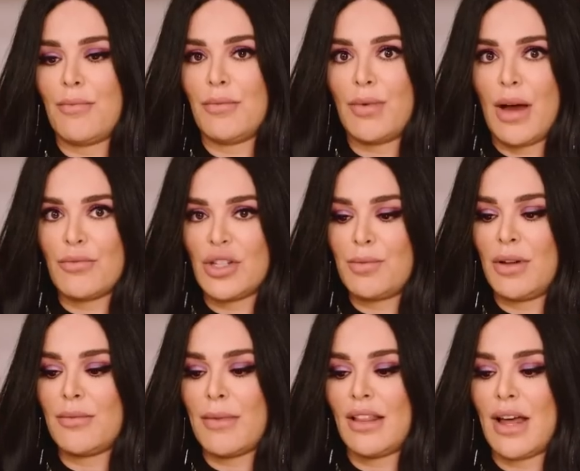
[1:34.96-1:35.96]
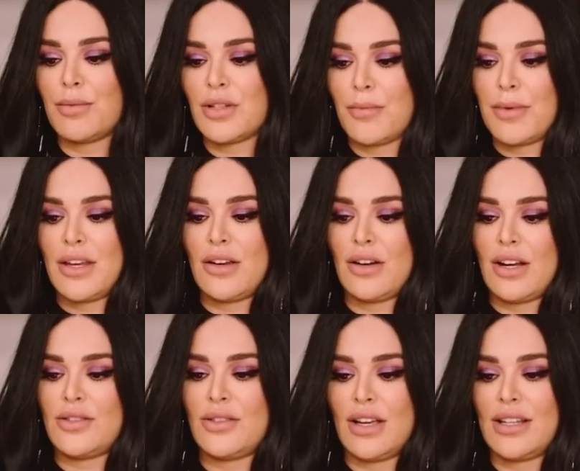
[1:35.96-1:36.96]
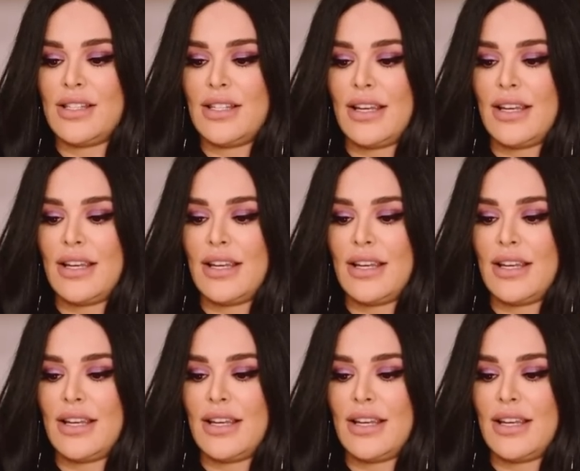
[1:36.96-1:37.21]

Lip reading: I'm just putting my laptop here, as you guys